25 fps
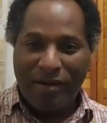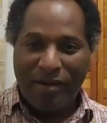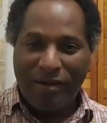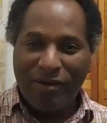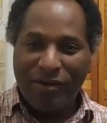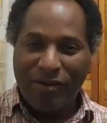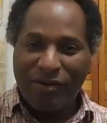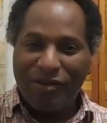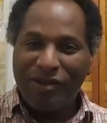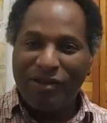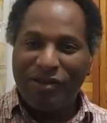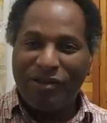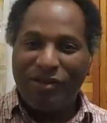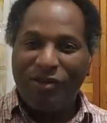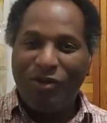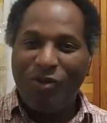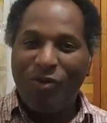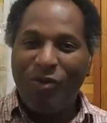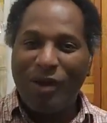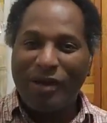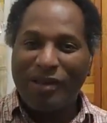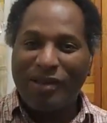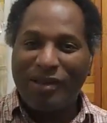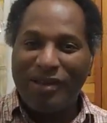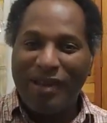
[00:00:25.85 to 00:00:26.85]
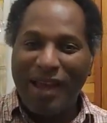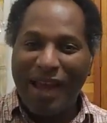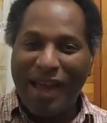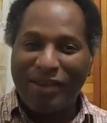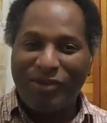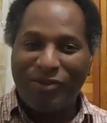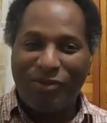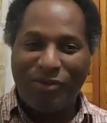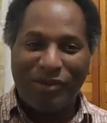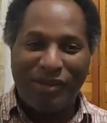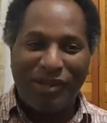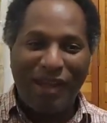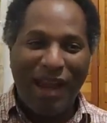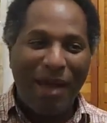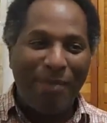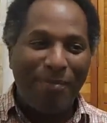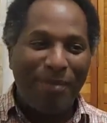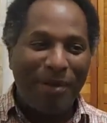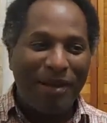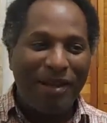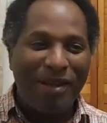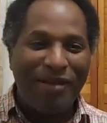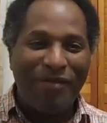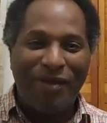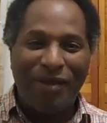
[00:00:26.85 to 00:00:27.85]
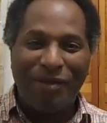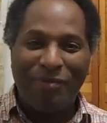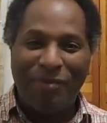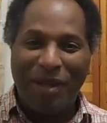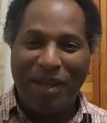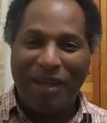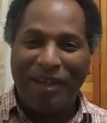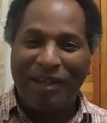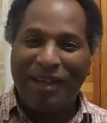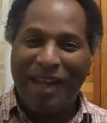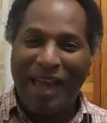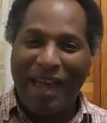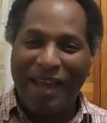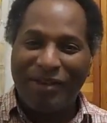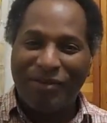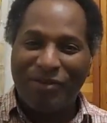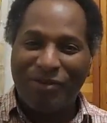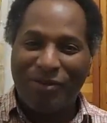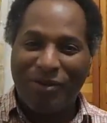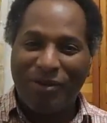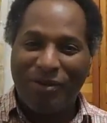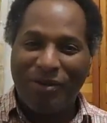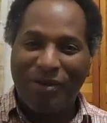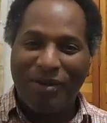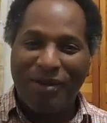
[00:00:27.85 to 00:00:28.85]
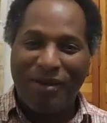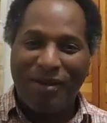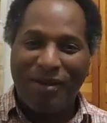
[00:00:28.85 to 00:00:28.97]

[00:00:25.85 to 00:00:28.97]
You know, just do what's natural. See, I believe in being natural.